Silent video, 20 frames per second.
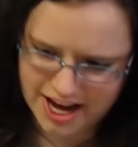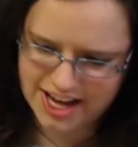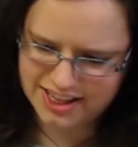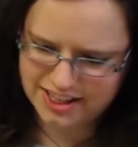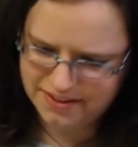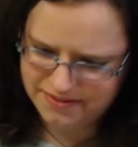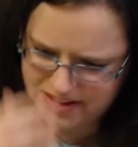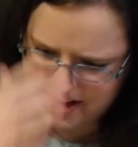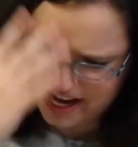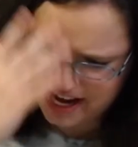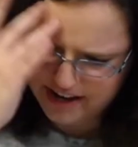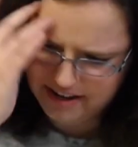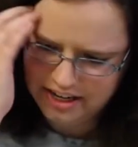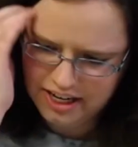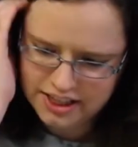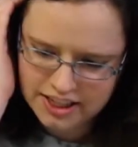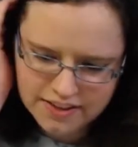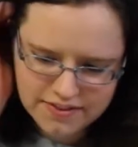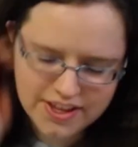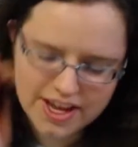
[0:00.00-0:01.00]
I love that.
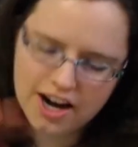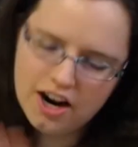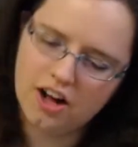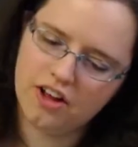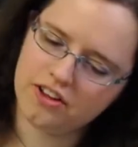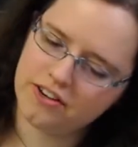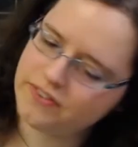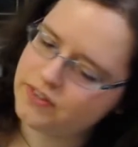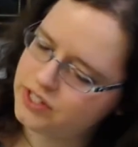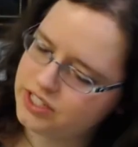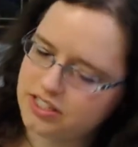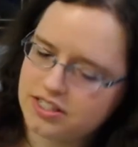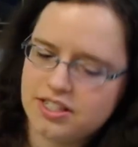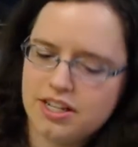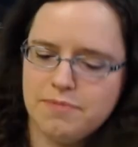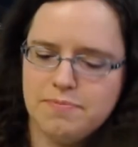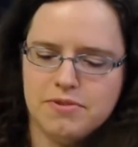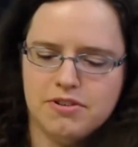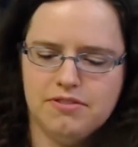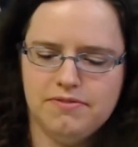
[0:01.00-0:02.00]
All their voices
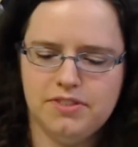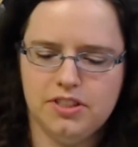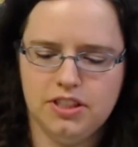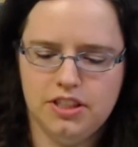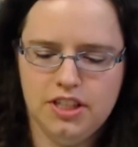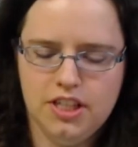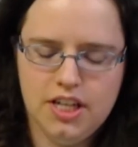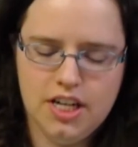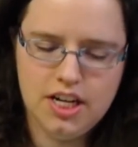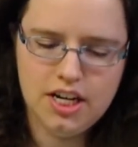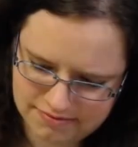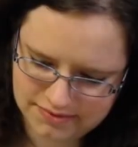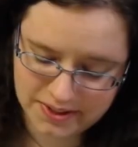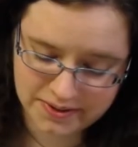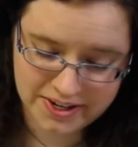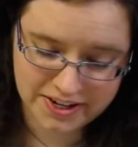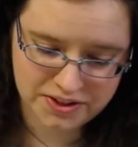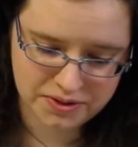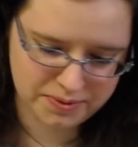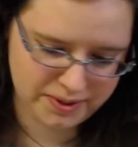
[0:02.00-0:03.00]
sound beautiful. I've
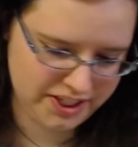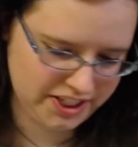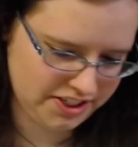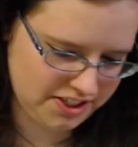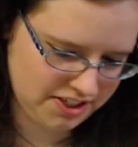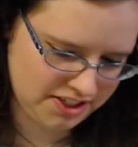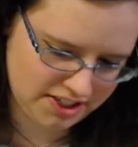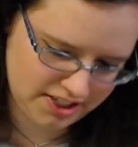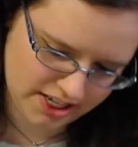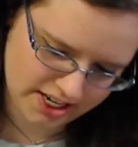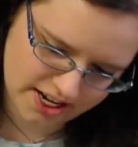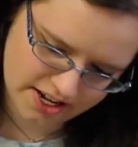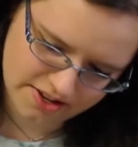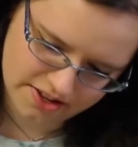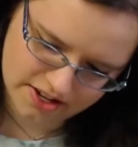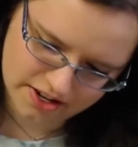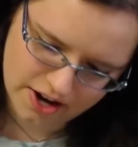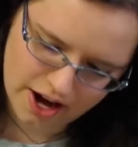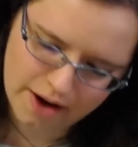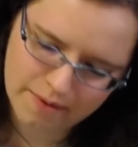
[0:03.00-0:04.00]
got to re-listen to it again
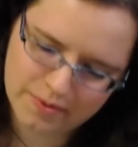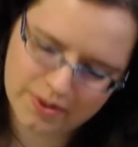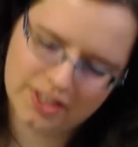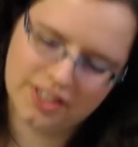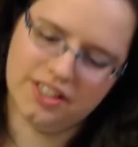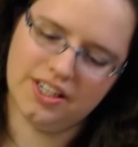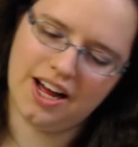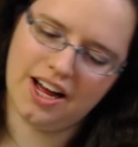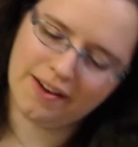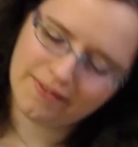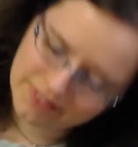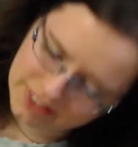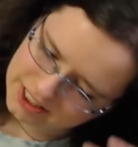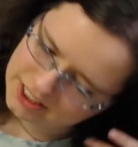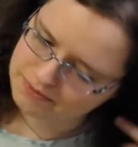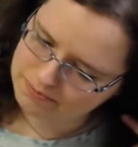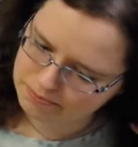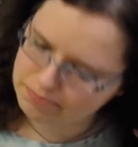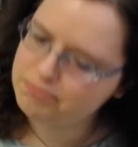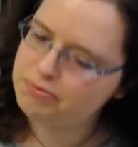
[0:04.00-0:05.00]
though. I'm
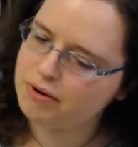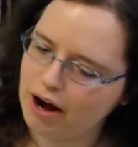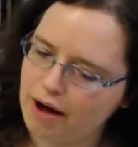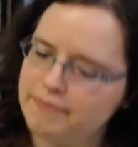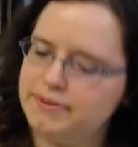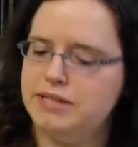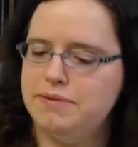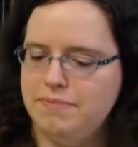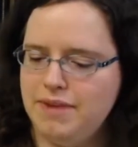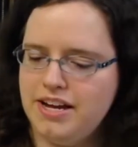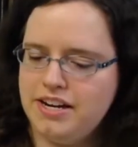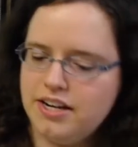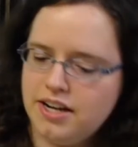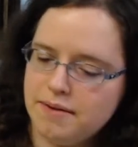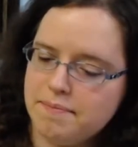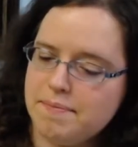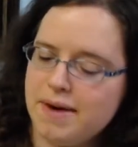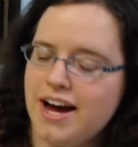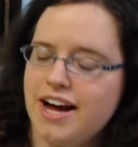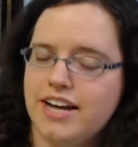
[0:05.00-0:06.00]
gonna probably end
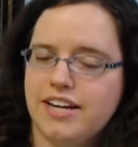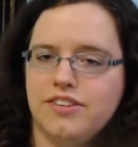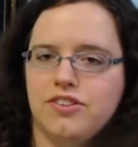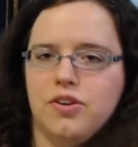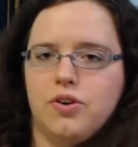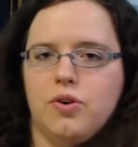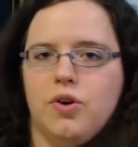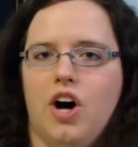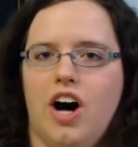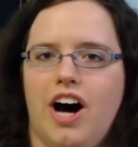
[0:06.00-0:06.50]
up buying the whole